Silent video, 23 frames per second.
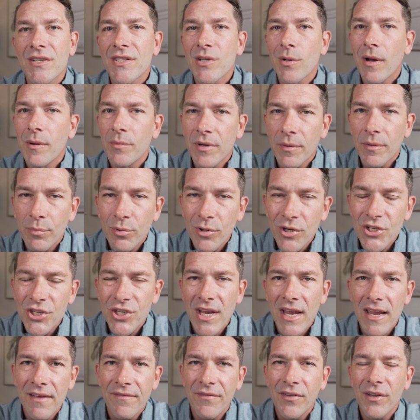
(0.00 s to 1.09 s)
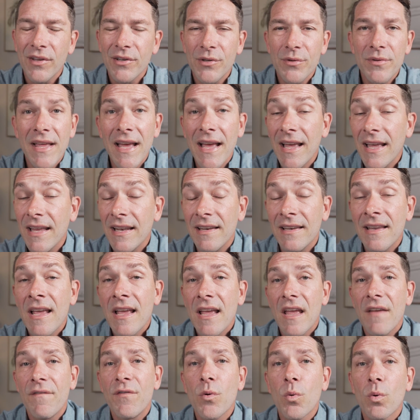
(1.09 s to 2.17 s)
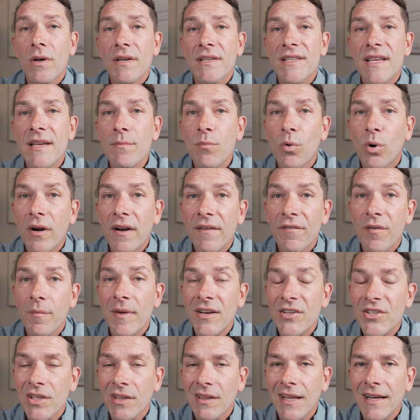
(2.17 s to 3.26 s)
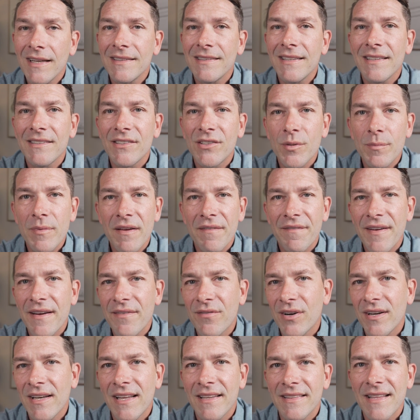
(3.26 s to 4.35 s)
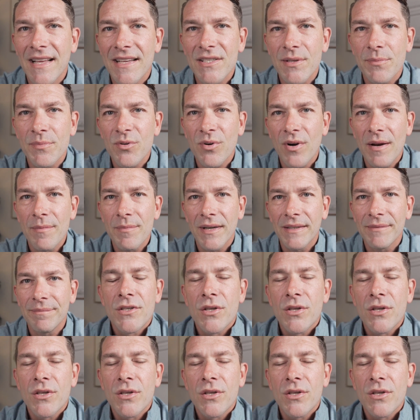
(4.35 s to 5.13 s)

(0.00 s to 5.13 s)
So I would appreciate if you could do that. And if you want want to see more information like this, do me a favor and hit that subscribe button.